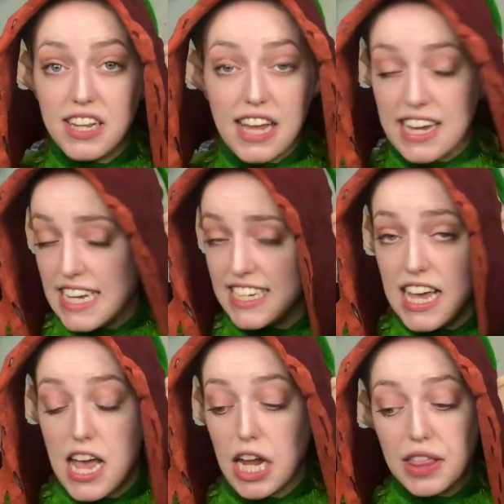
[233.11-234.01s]
like I
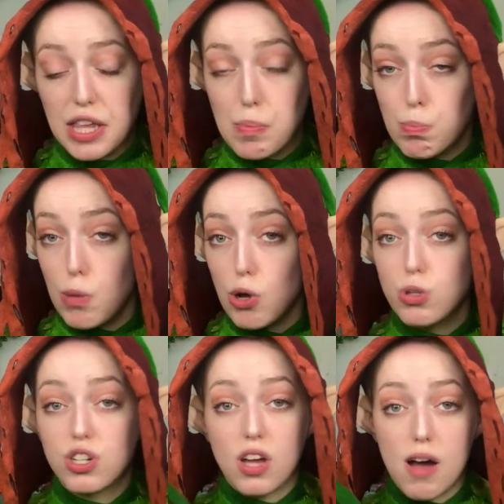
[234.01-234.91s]
said, the
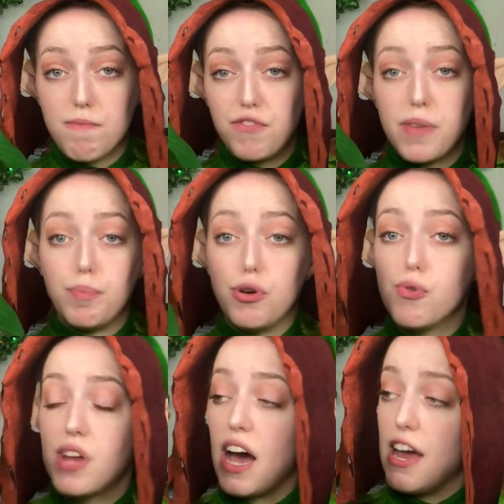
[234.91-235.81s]
most comfy
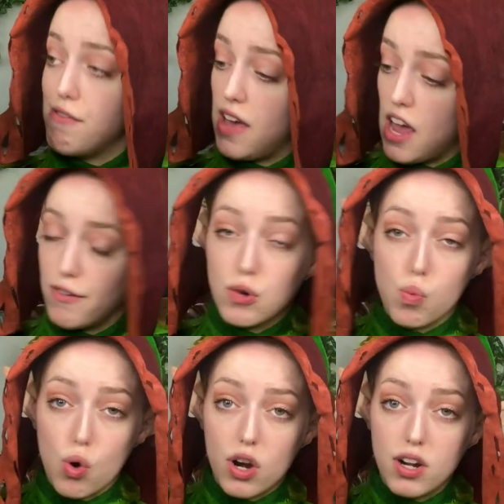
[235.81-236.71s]
boot I've ever
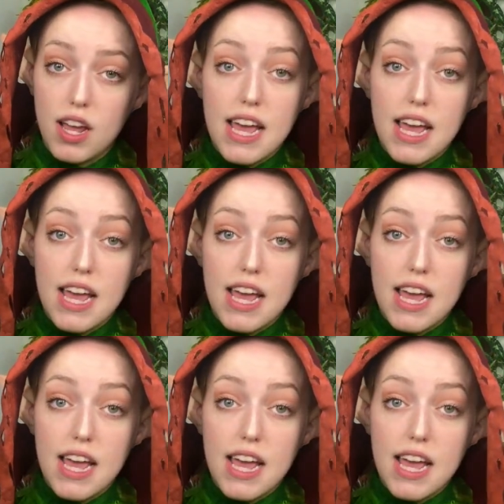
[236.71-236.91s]
worn